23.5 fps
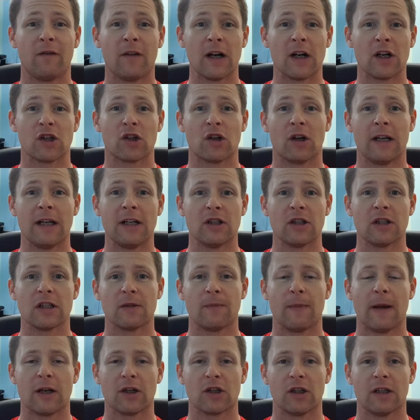functional agent
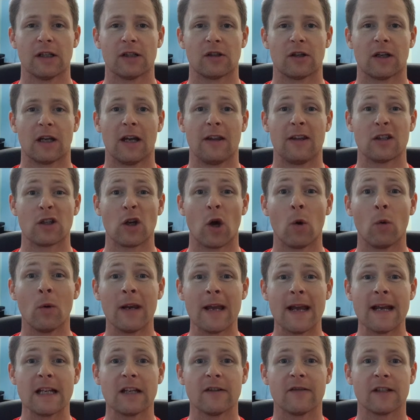specialist. Okay, there's
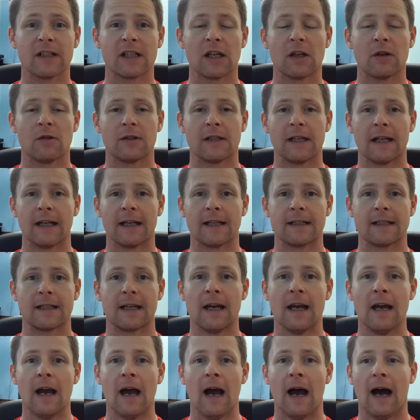only 8 of us in New Zealand,
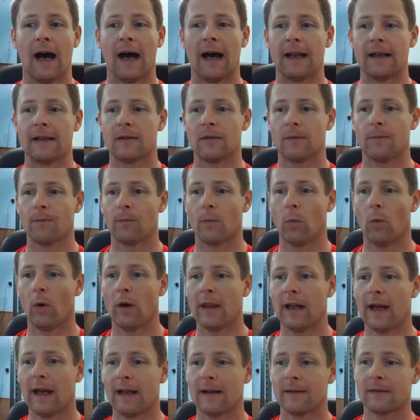and what
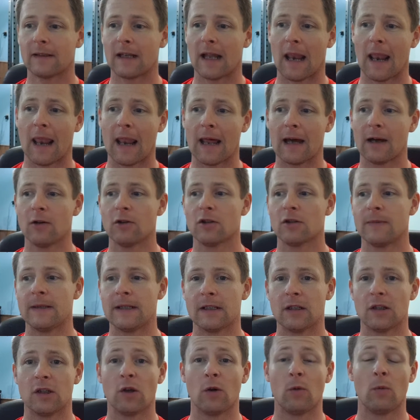that allows me
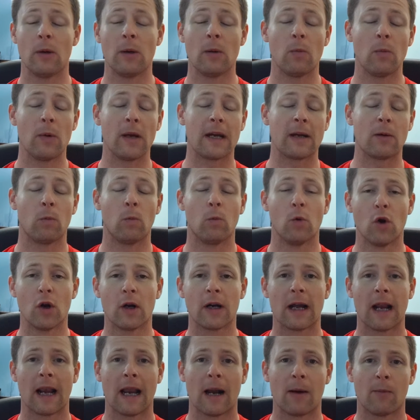to do, we
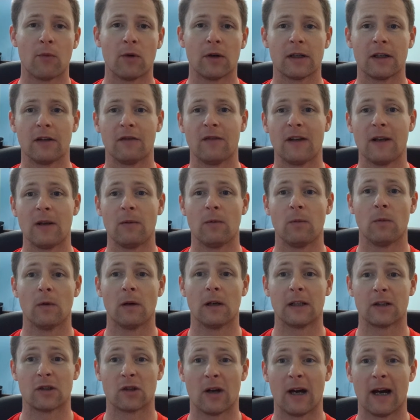work
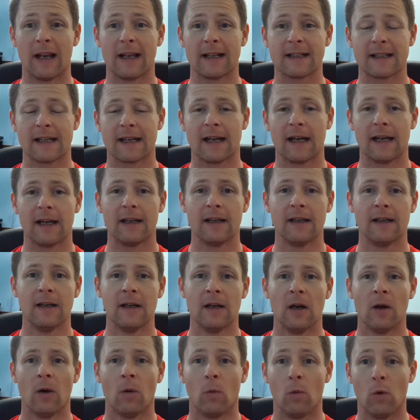collaboratively. So Alex and I
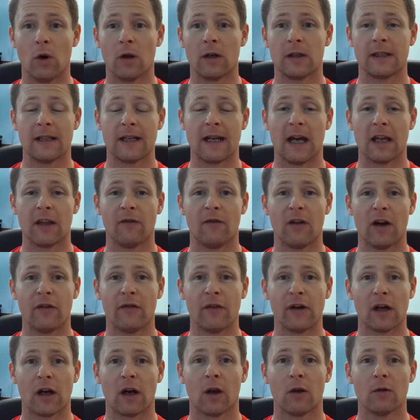work together very,
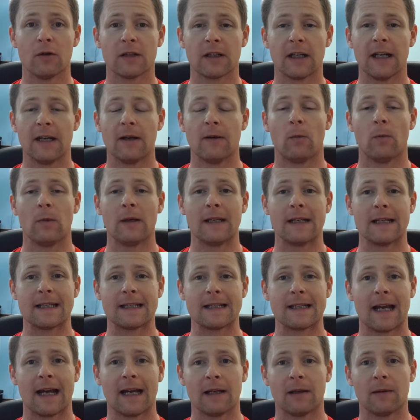very closely, and we
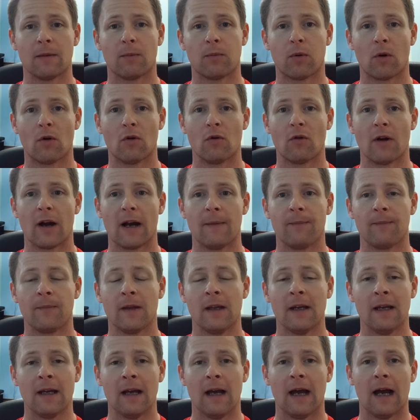design a program.
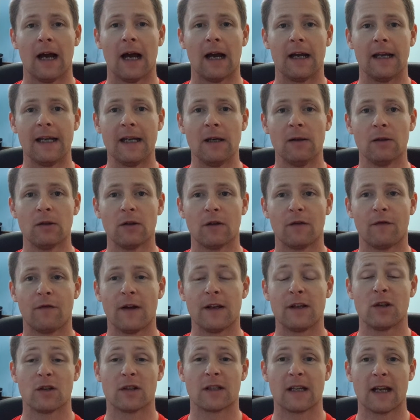He'll do the
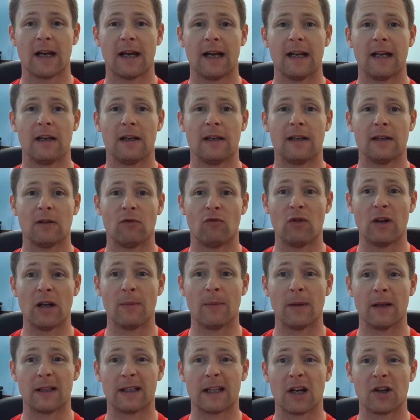physio side,
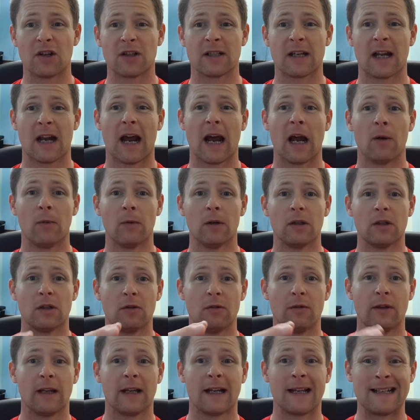rehabilitation side. I will
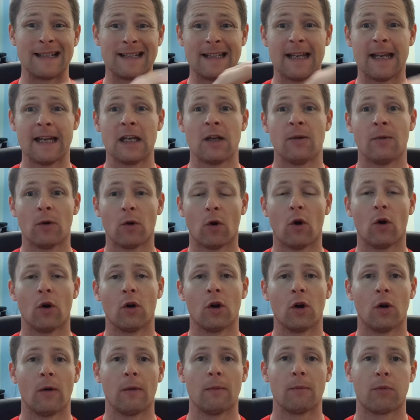do the continuing
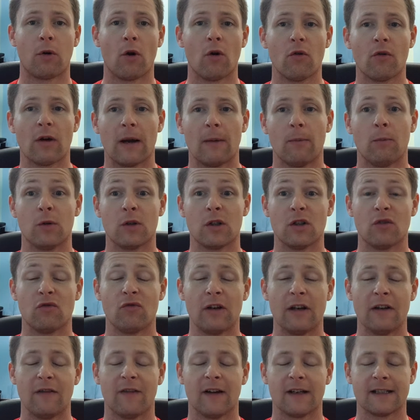ongoing program, which is
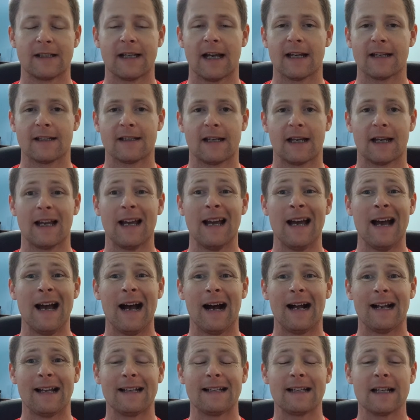really fantastic.
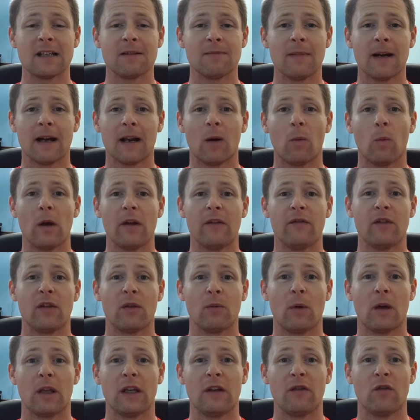And it doesn't matter whether
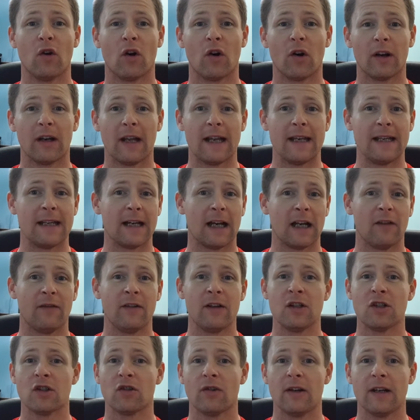you've got any kind of
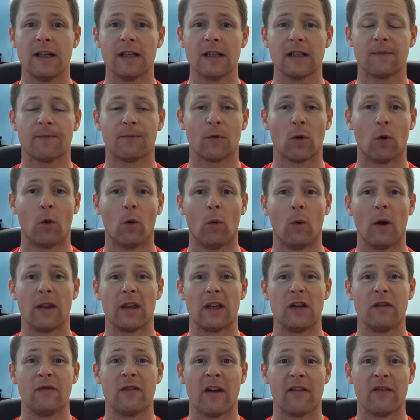injuries, or whether
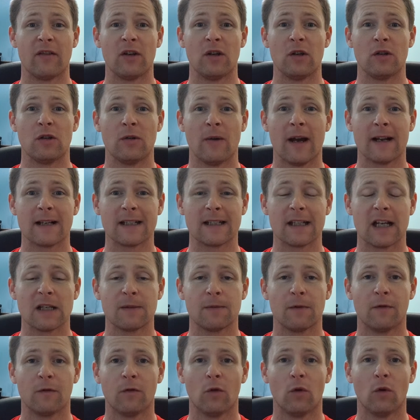you've never knew to exercise
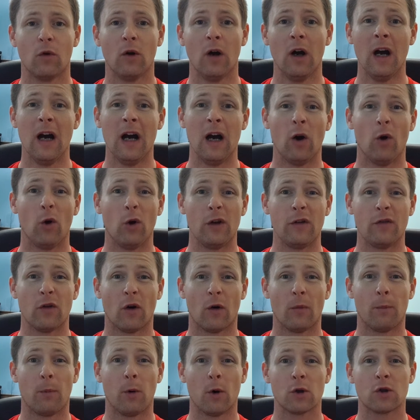before, or you've
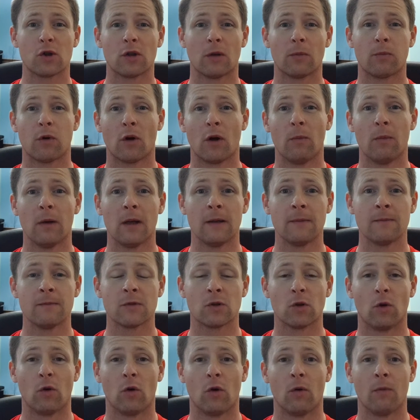got postural
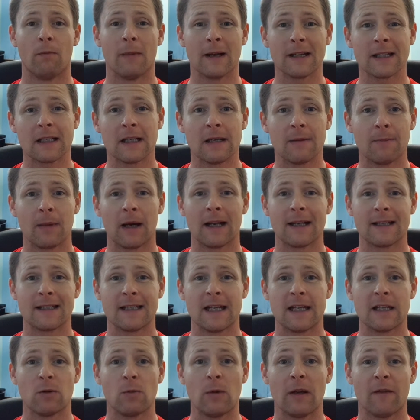problems or muscle
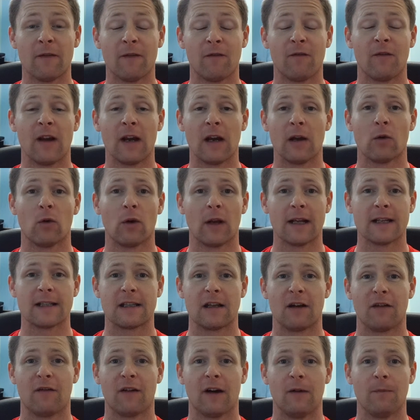imbalances, we can figure all that
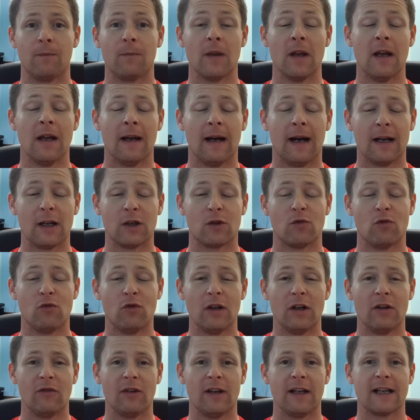stuff out. And it's
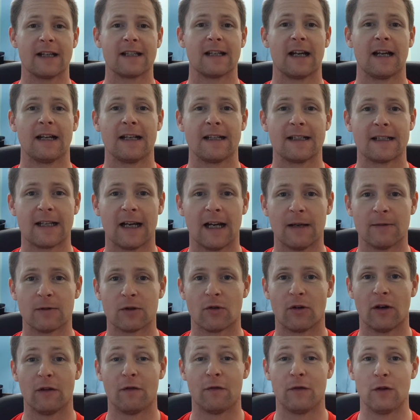really, really exciting times,
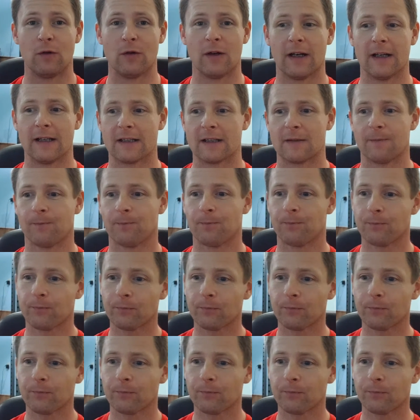right, for you guys.